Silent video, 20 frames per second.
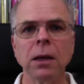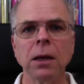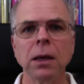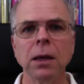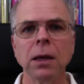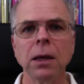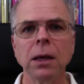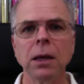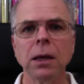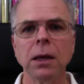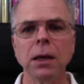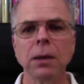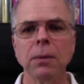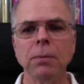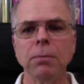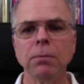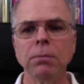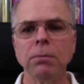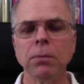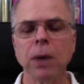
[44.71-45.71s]
he
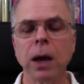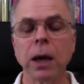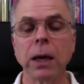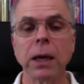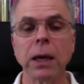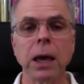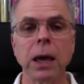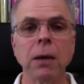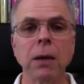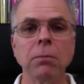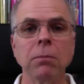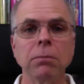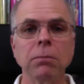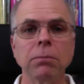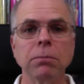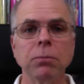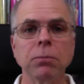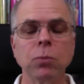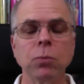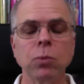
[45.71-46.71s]
again
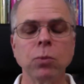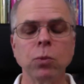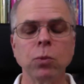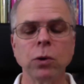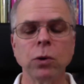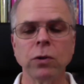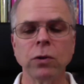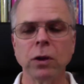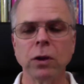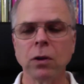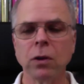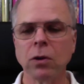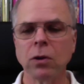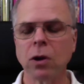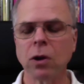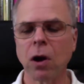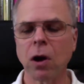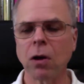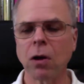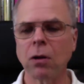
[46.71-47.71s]
was in their
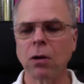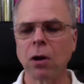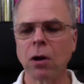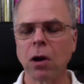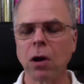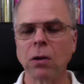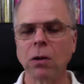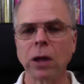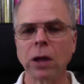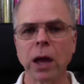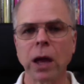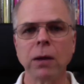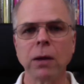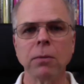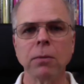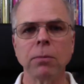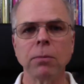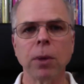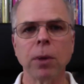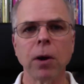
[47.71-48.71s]
yard all night
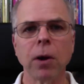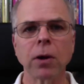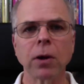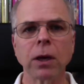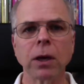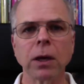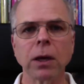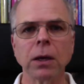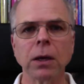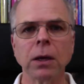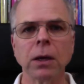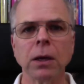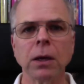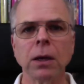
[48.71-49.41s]
barking.